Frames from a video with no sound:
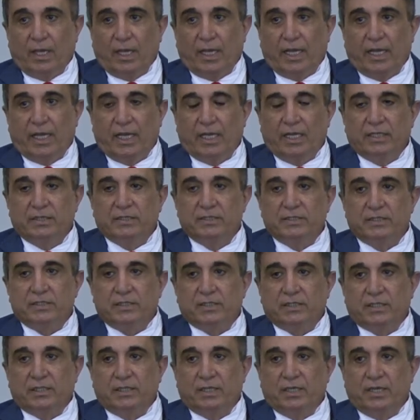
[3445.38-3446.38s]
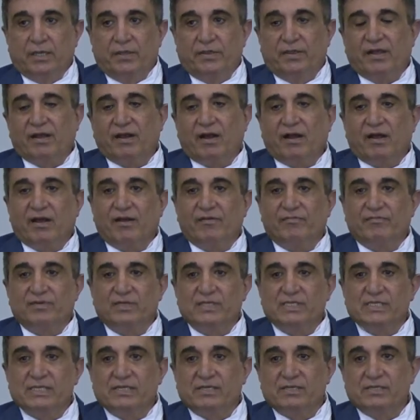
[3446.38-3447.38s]
and they have
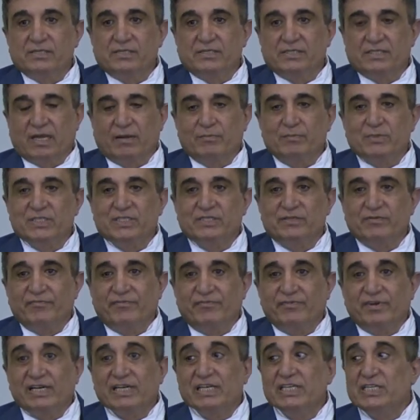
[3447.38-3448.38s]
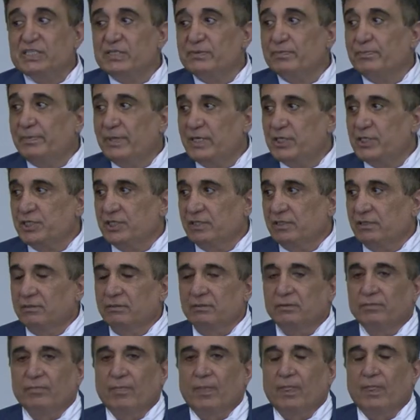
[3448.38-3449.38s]
some very special
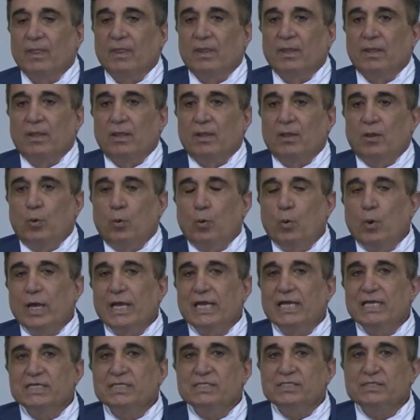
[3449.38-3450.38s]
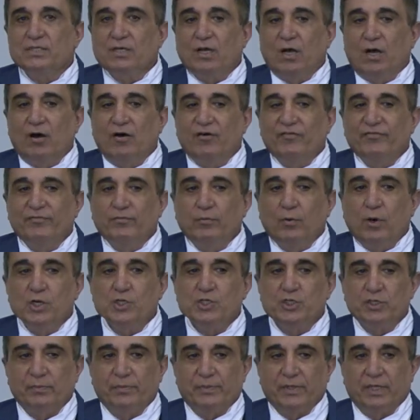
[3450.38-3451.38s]
ways of
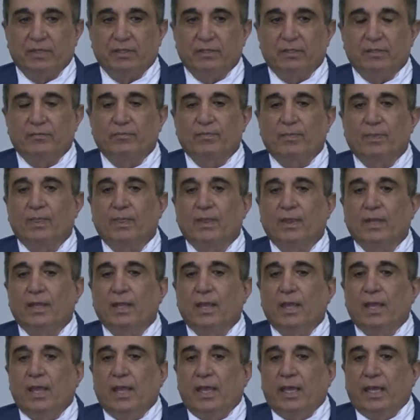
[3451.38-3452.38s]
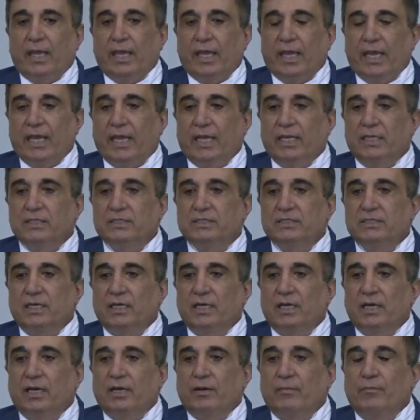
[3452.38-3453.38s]
worshiping. And
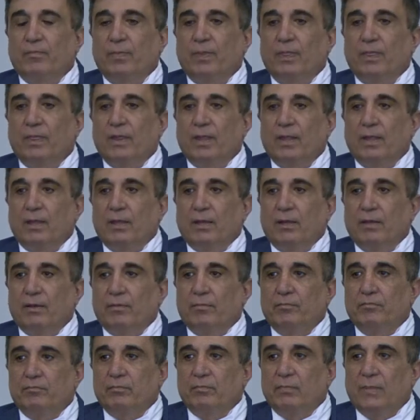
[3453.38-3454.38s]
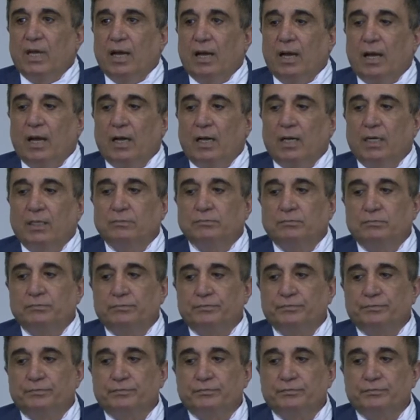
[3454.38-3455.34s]
uh, um,